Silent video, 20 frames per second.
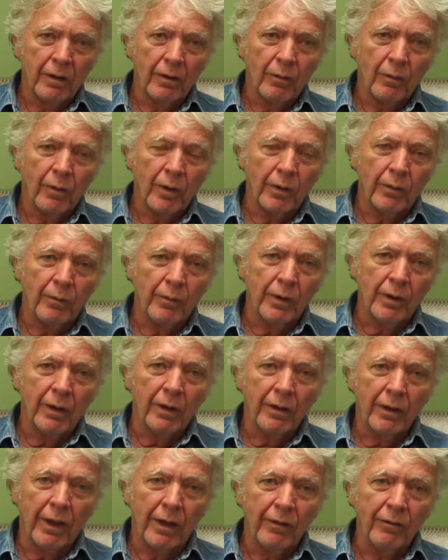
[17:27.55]
what real
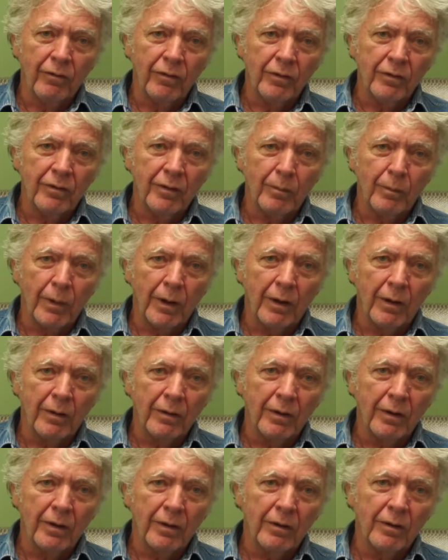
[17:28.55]
life is about,
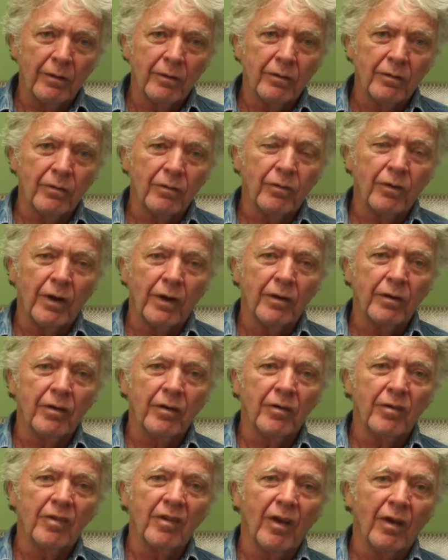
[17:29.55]
and you find
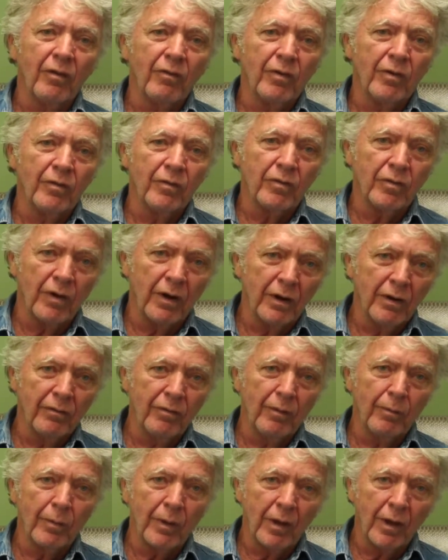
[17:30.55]
yourself in front of
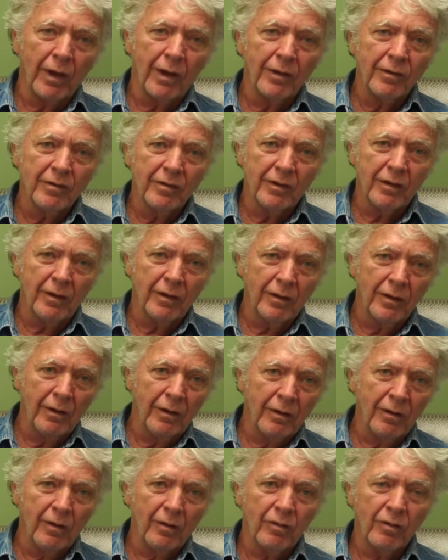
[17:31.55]
them
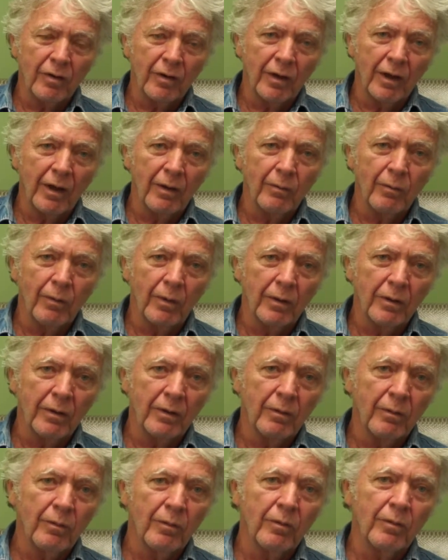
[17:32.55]
constantly, and you forget what
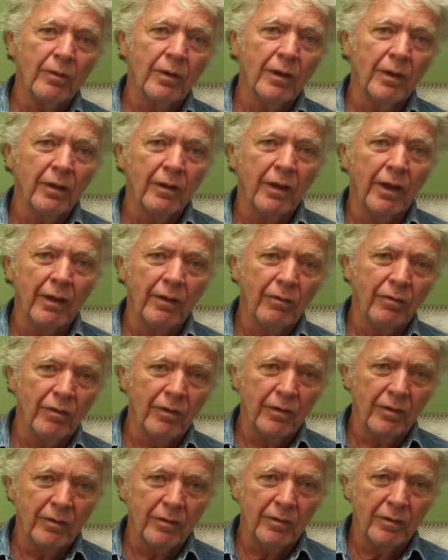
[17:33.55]
real
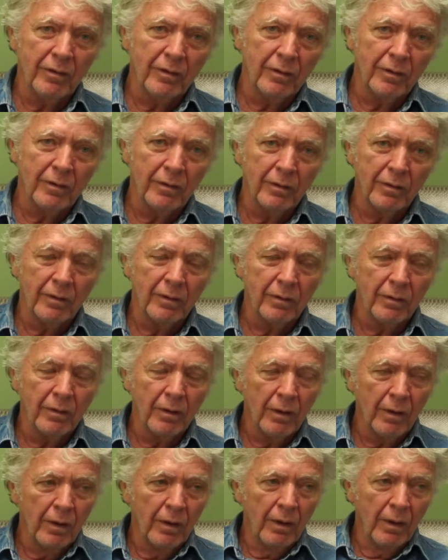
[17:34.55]
life is,
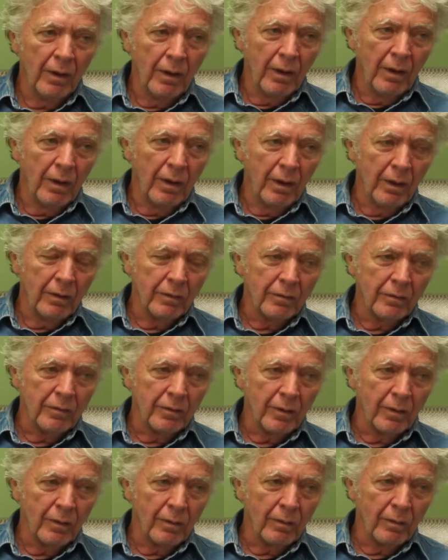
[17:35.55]
and so